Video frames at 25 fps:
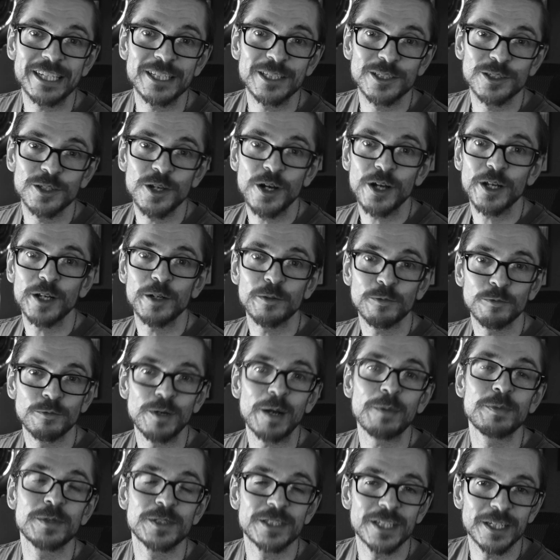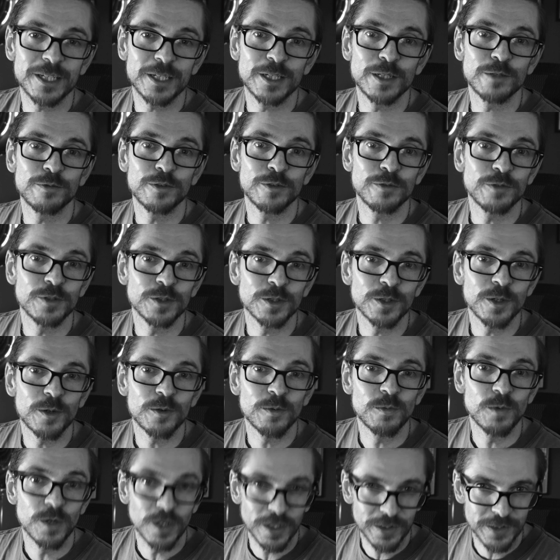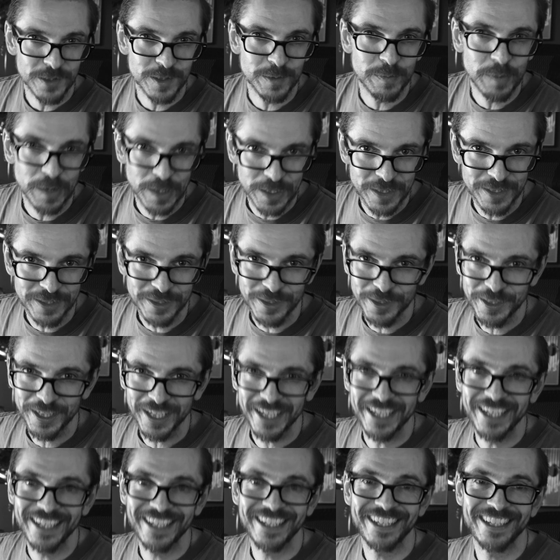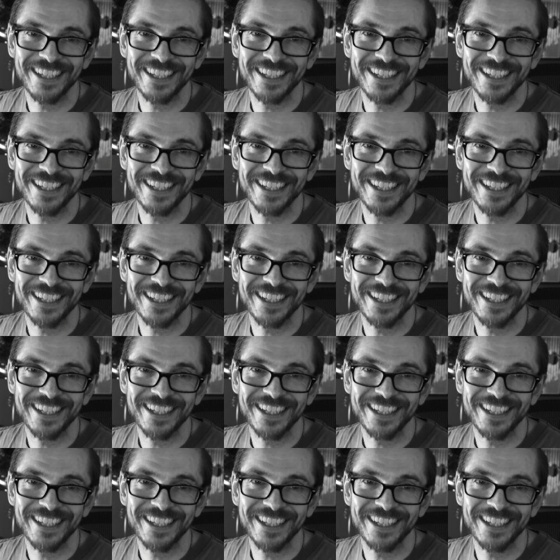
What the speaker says: is not a representative of your worth as a person, okay?